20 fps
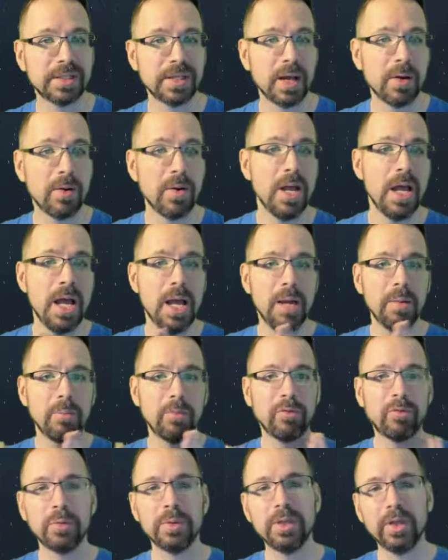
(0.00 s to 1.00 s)
Now,
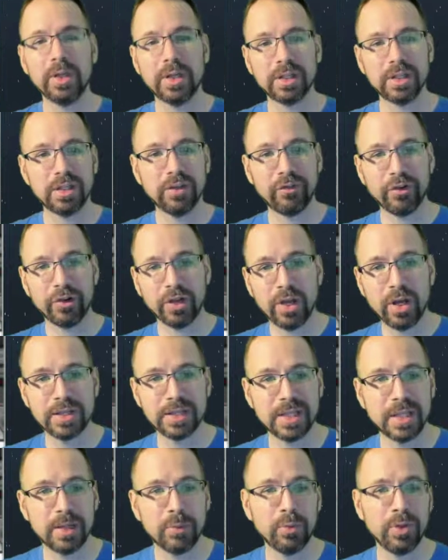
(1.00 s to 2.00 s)
before we look at the different
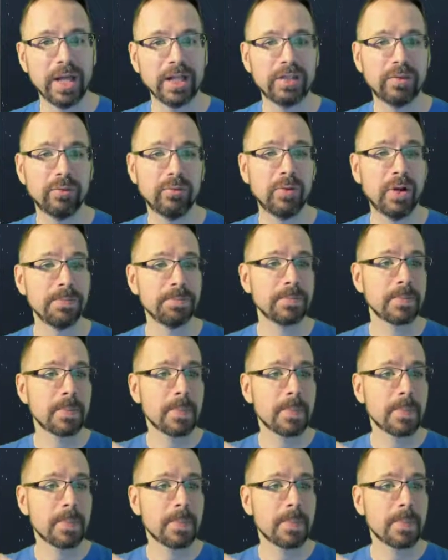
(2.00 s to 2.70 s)
guns that we like to run,